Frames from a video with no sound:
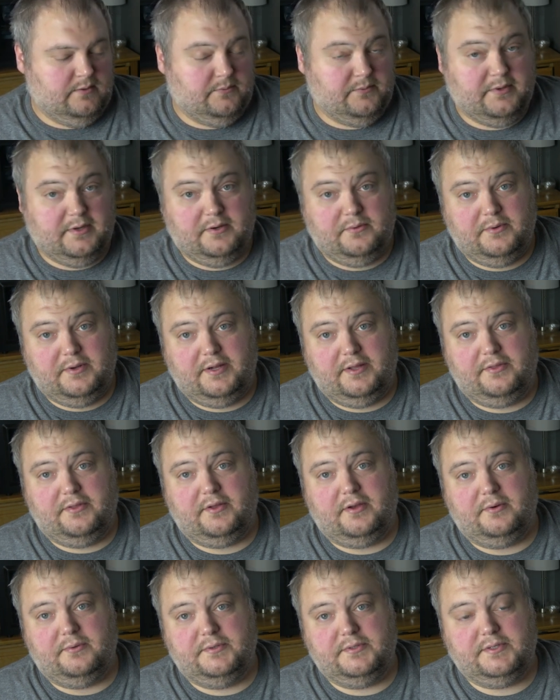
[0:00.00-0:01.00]
Well, what I
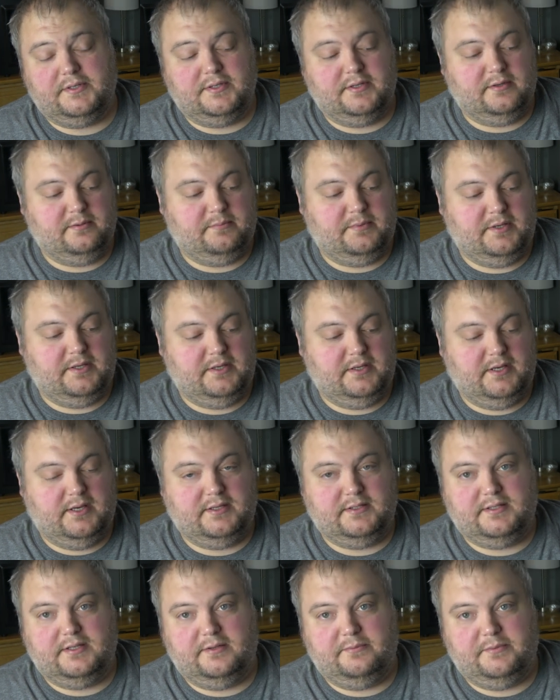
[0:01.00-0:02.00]
thought was going to be
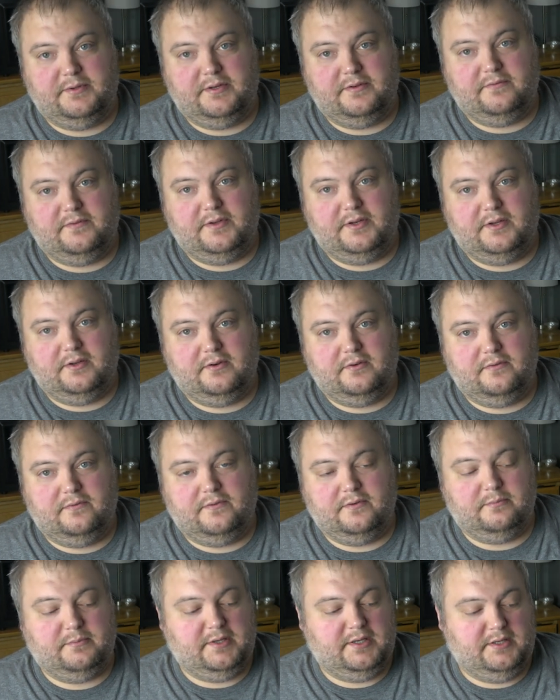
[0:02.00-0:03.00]
a 10-minute video
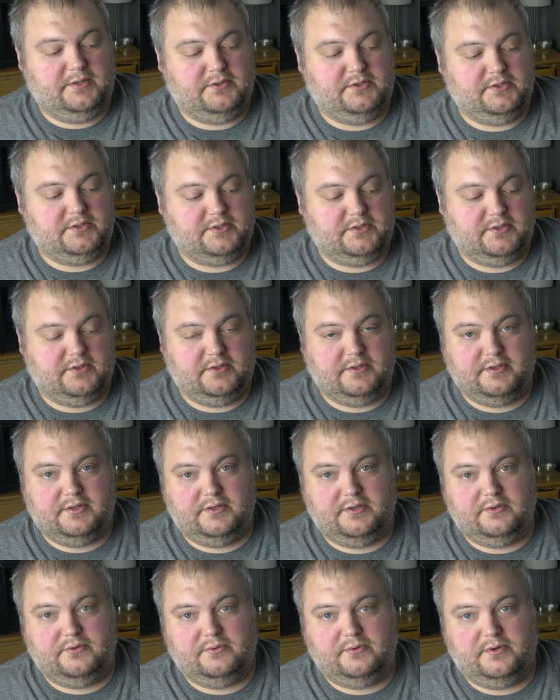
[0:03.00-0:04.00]
for me just turned
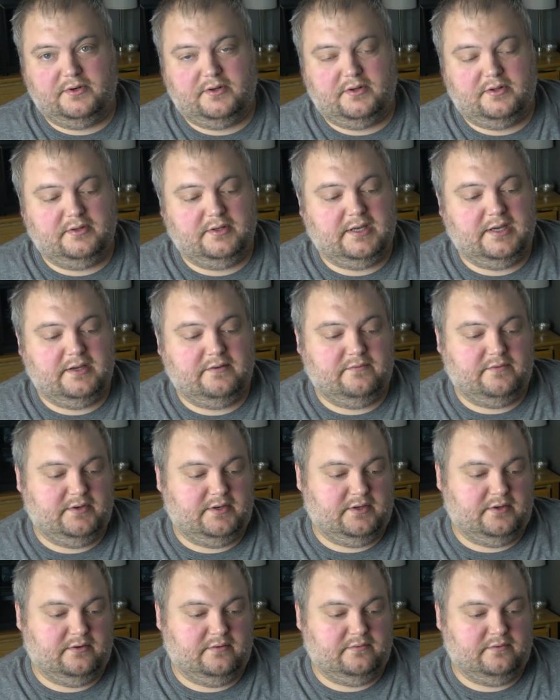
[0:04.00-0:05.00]
into an all-night
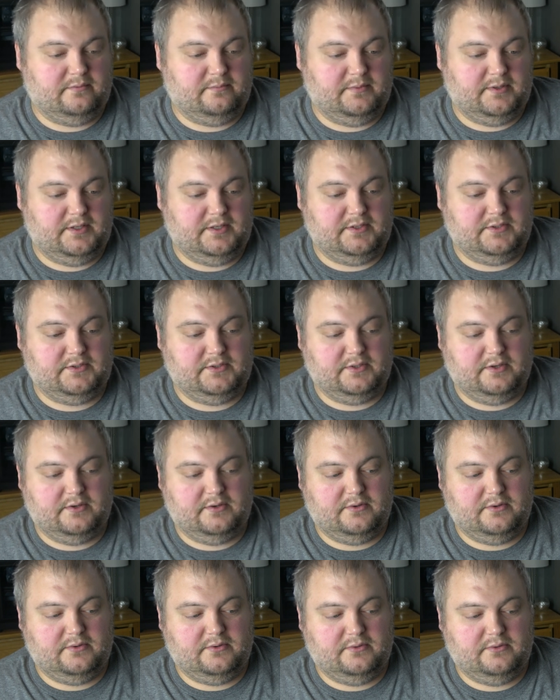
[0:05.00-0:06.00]
video for me,
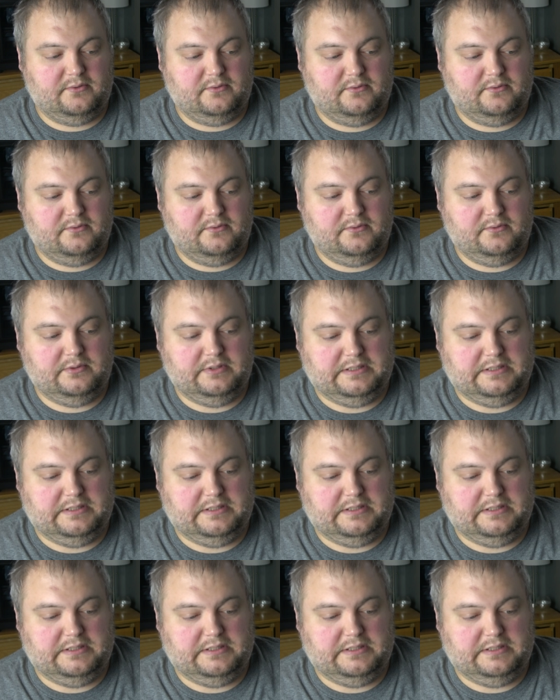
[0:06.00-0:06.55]
so...